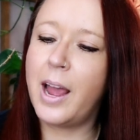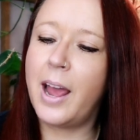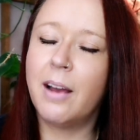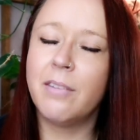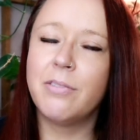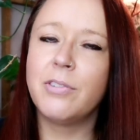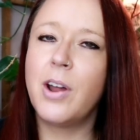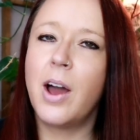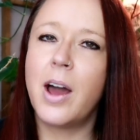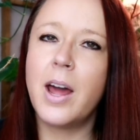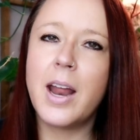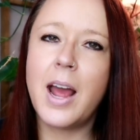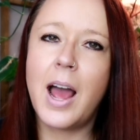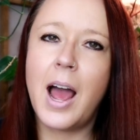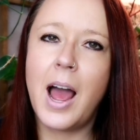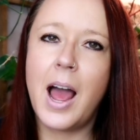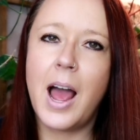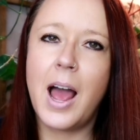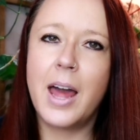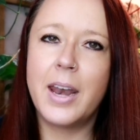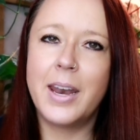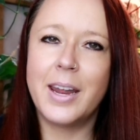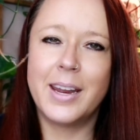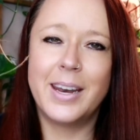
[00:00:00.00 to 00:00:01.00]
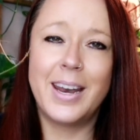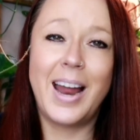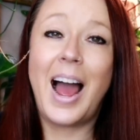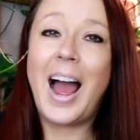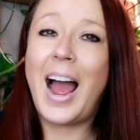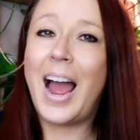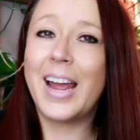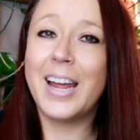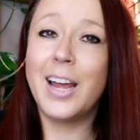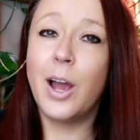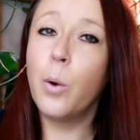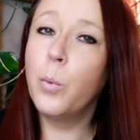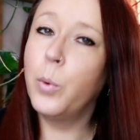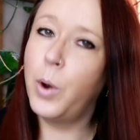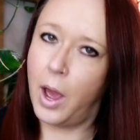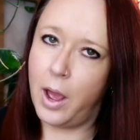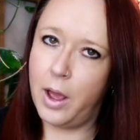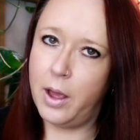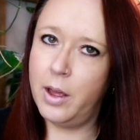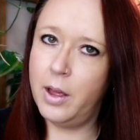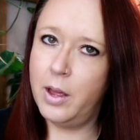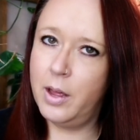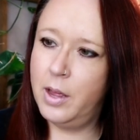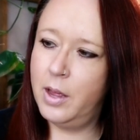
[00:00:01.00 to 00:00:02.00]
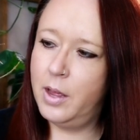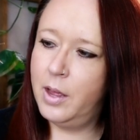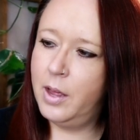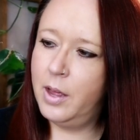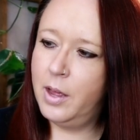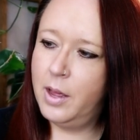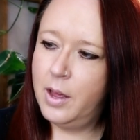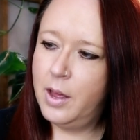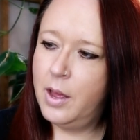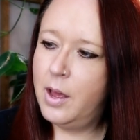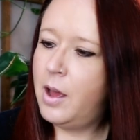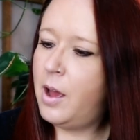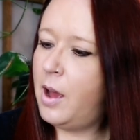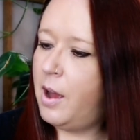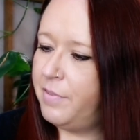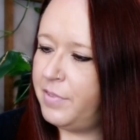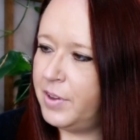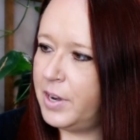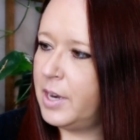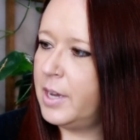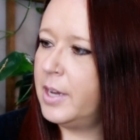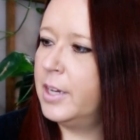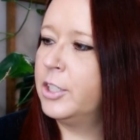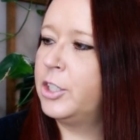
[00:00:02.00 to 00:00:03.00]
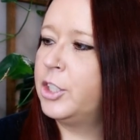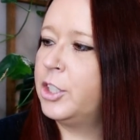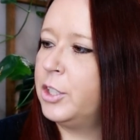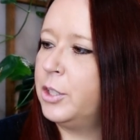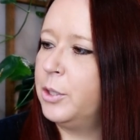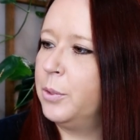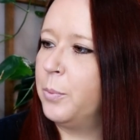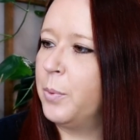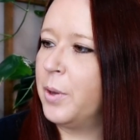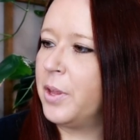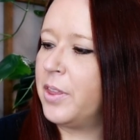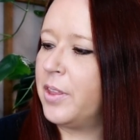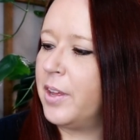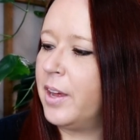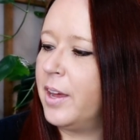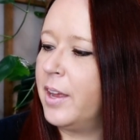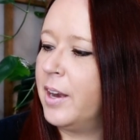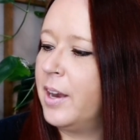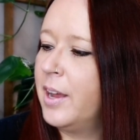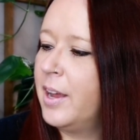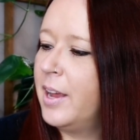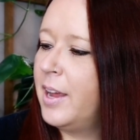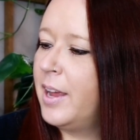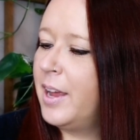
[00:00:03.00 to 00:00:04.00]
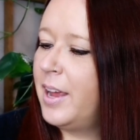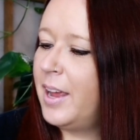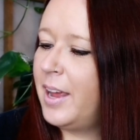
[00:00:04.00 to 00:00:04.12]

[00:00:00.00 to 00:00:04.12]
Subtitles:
I have not had an iota of an issue with it.